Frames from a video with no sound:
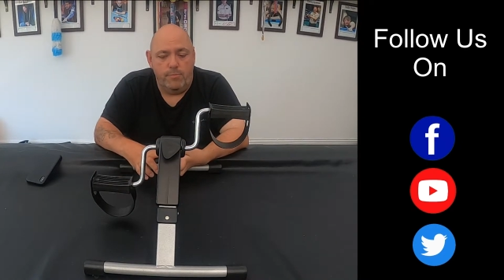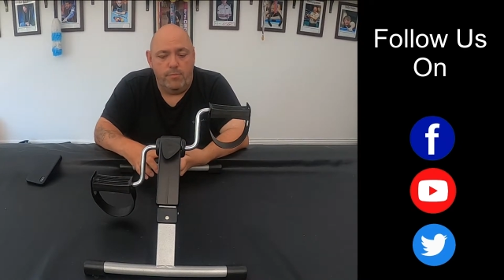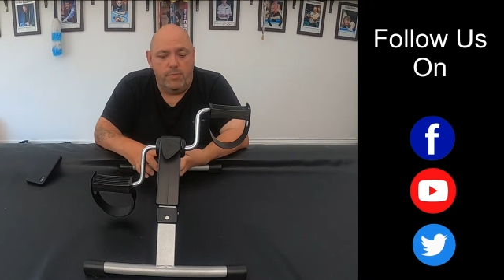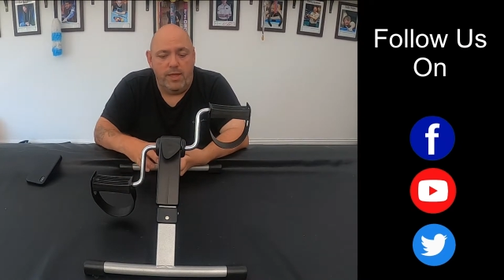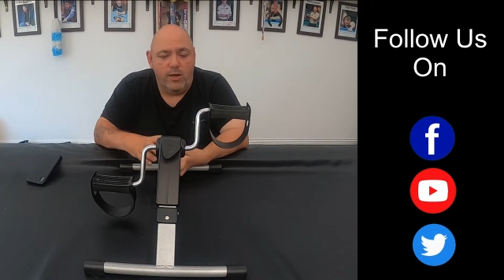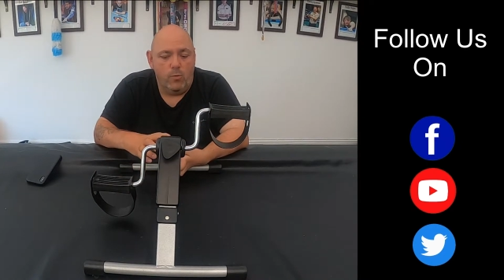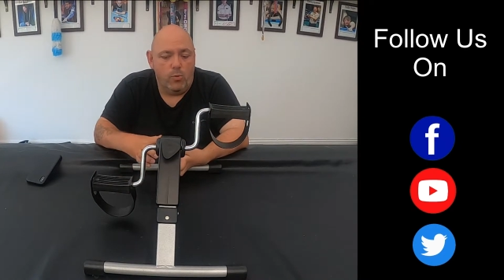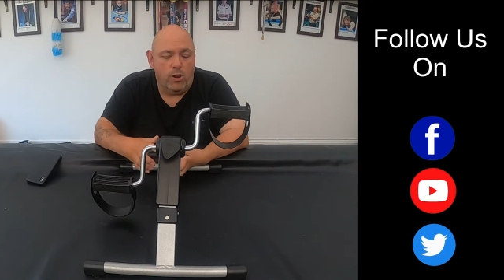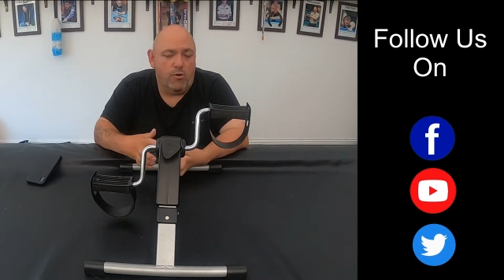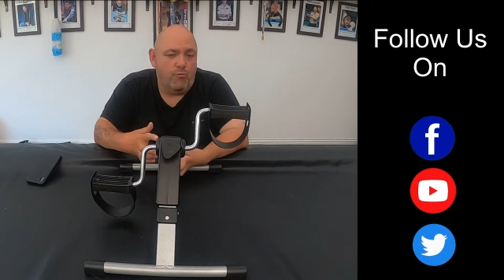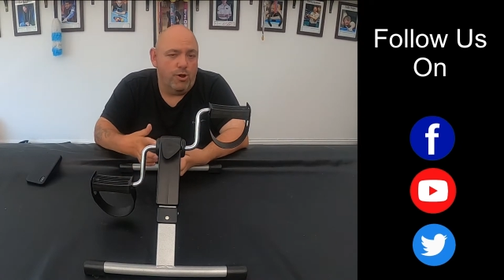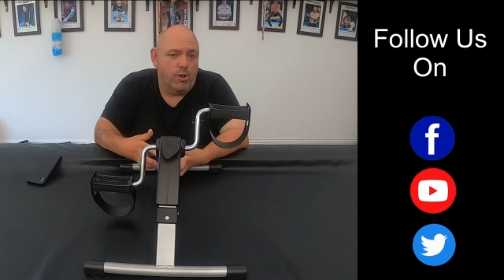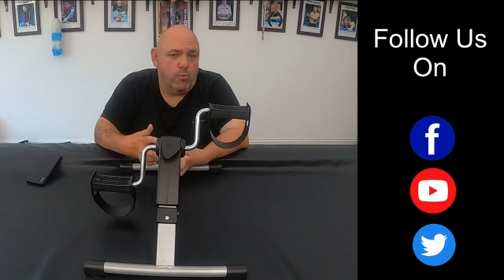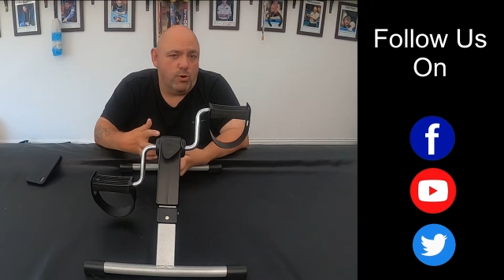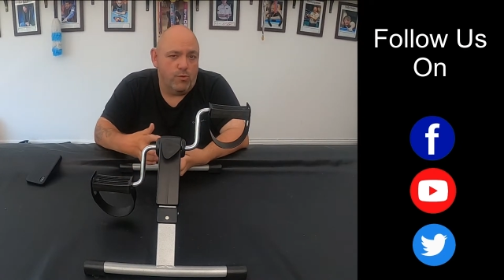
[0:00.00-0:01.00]
Now what I
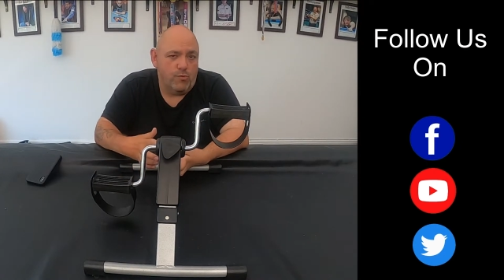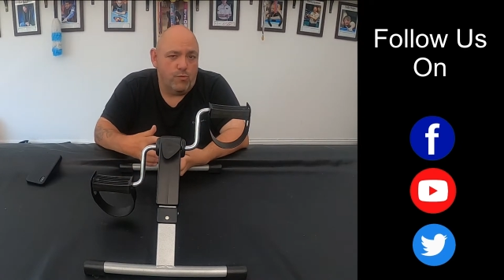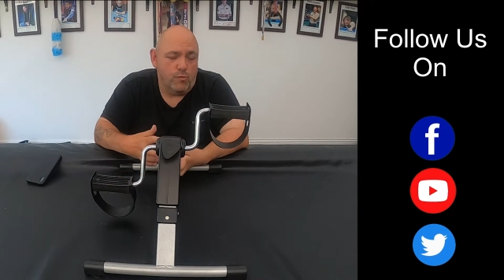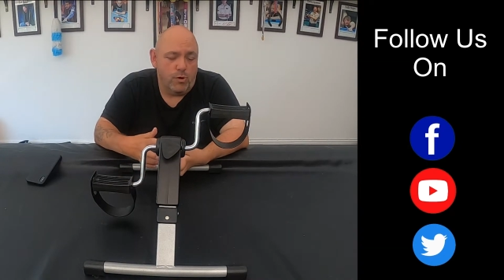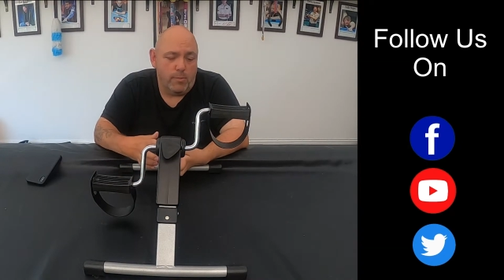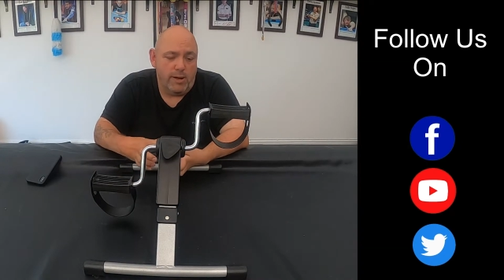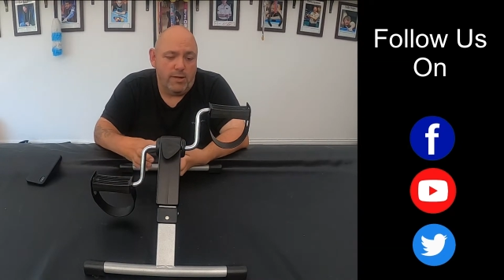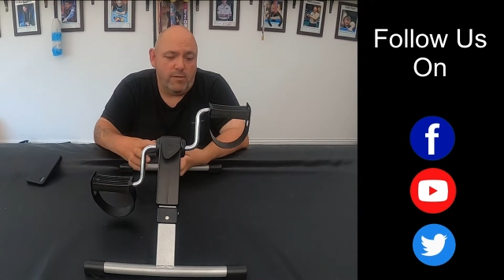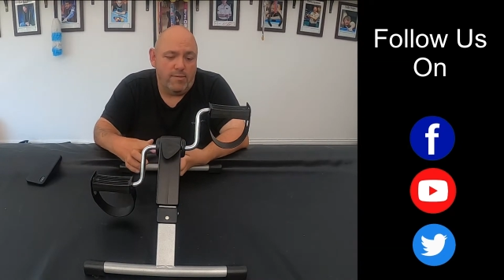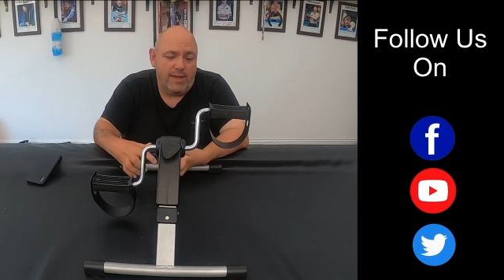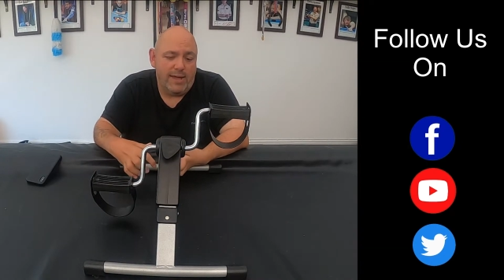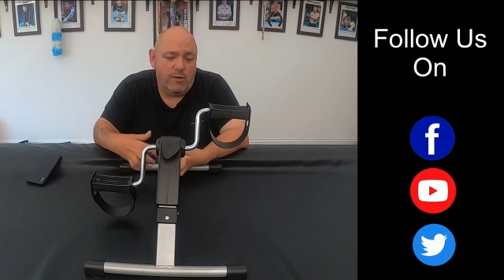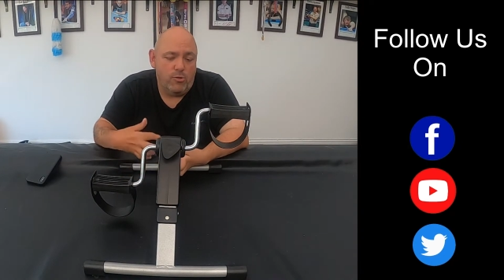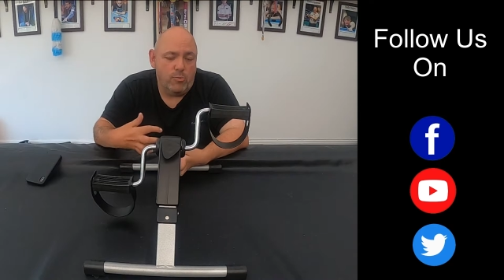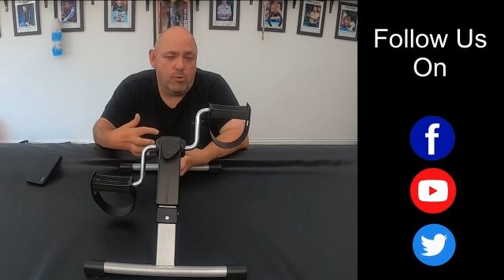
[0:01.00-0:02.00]
really want to talk about is
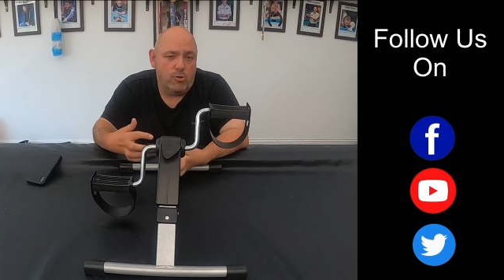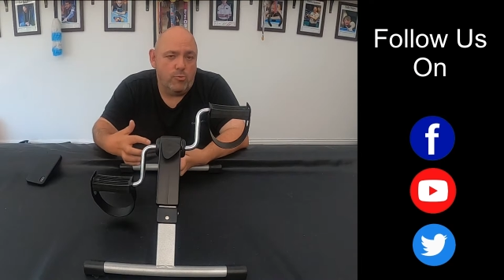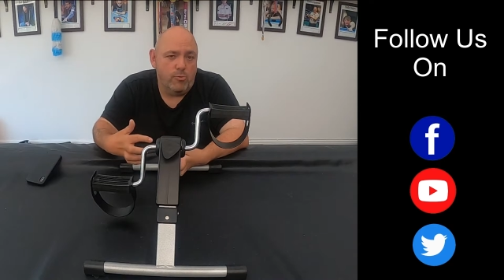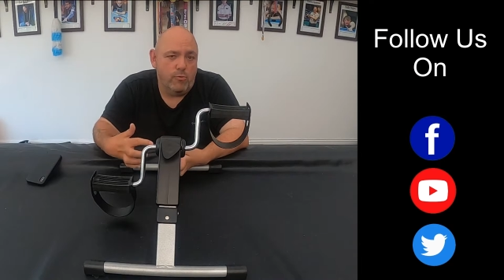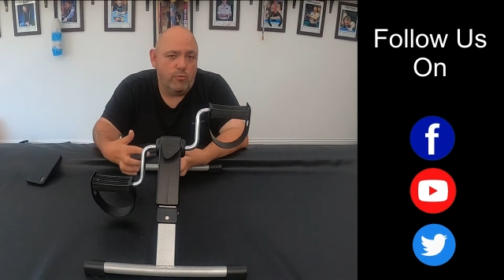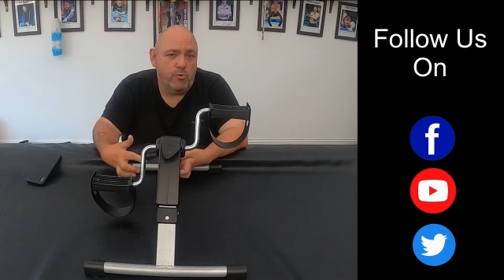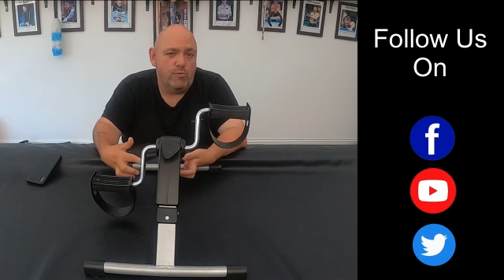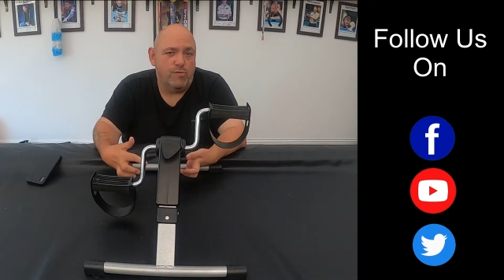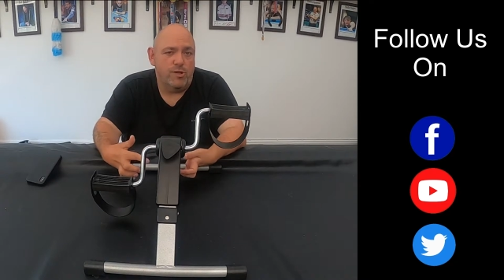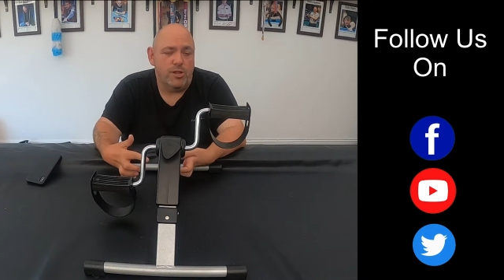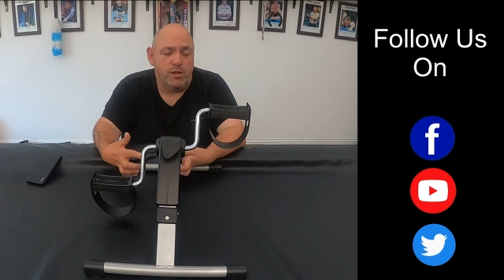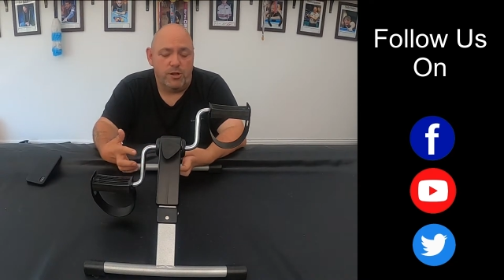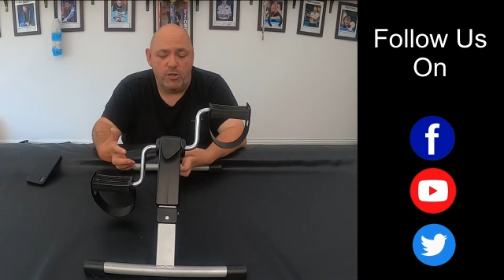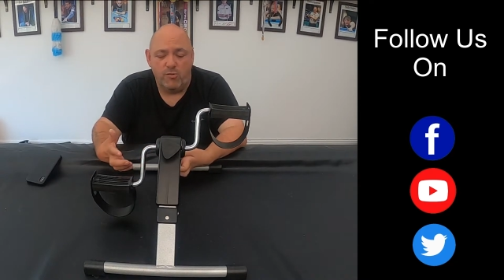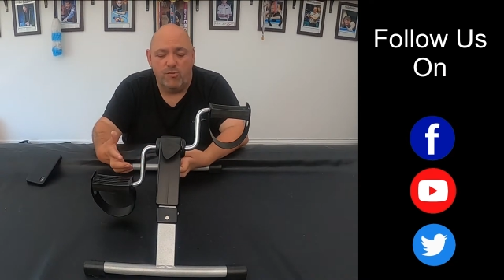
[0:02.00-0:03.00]
how do I do my routine
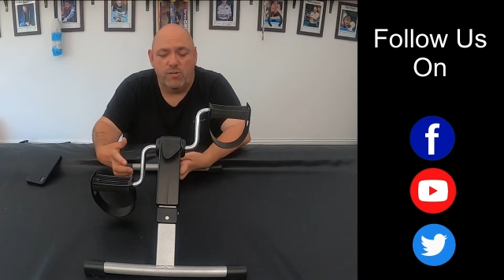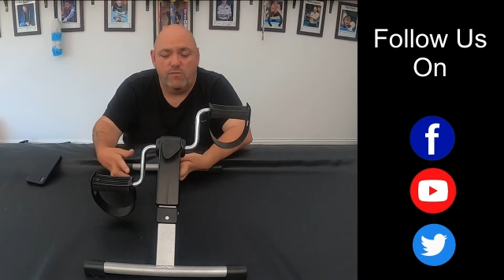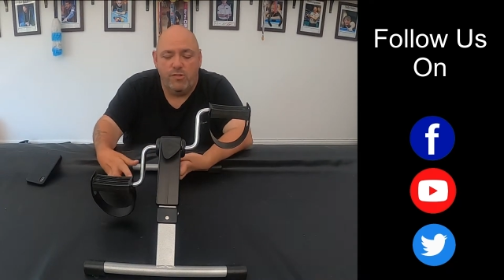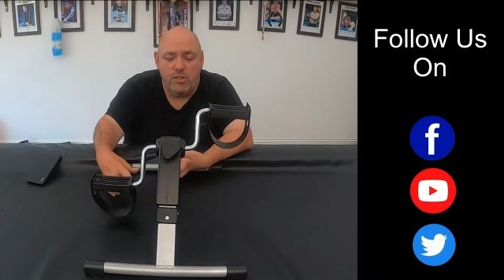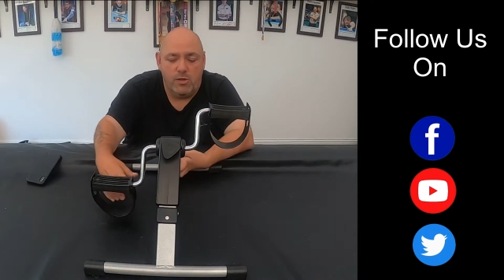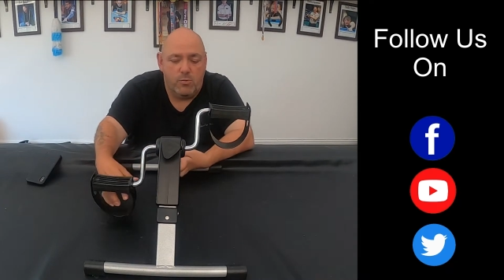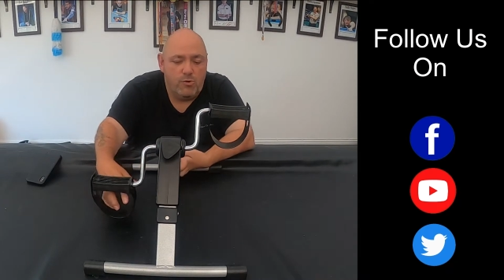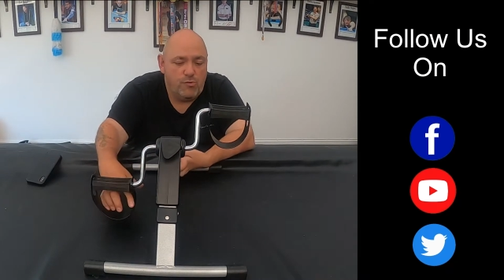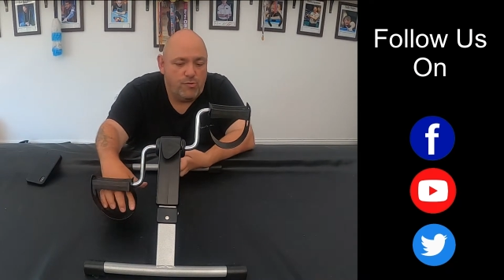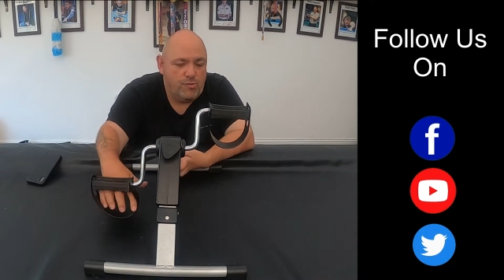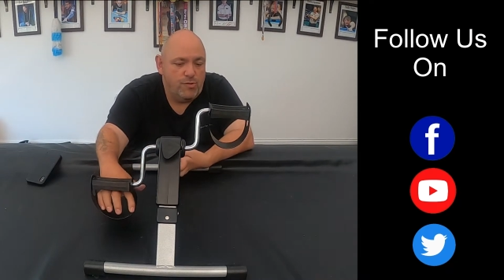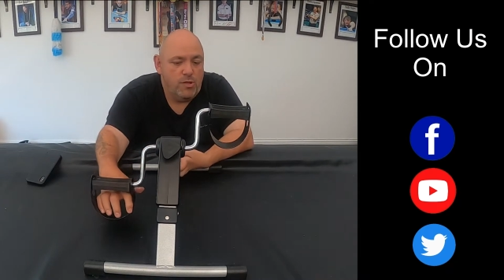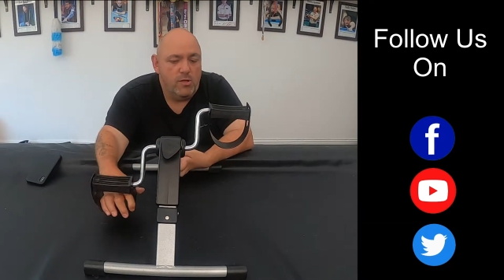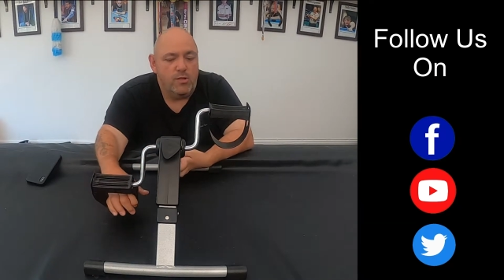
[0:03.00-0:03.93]
on it, because obviously I don't want to just